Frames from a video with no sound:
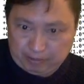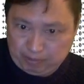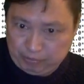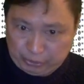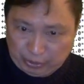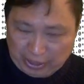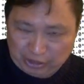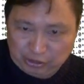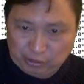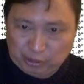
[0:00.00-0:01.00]
to add
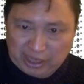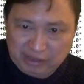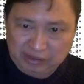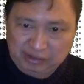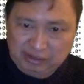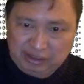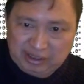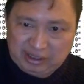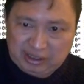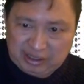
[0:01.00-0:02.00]
to Brax,
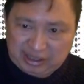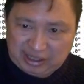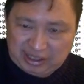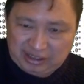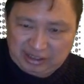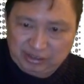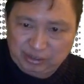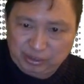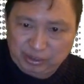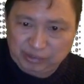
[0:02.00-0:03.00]
I just don't
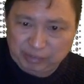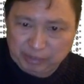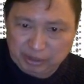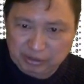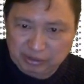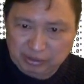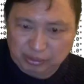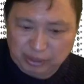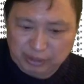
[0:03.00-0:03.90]
have the budget to.